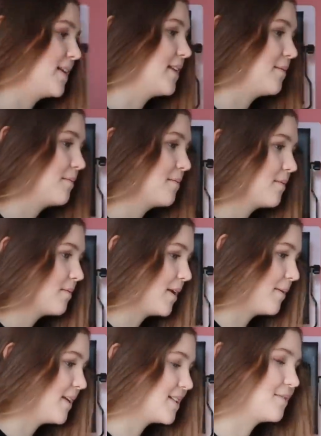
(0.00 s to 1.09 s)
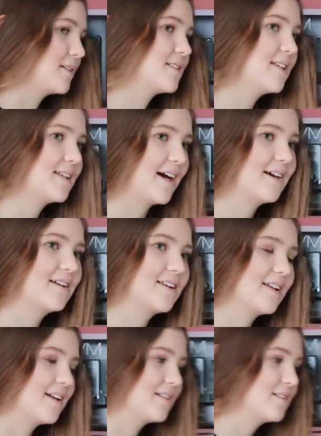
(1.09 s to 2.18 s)
me and then Pablita will see that
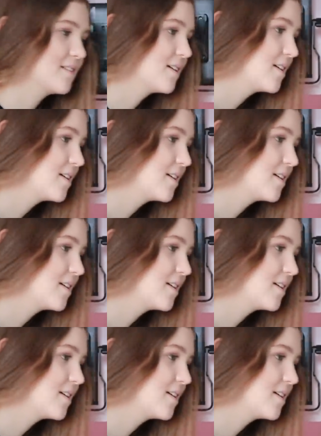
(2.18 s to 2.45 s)
and then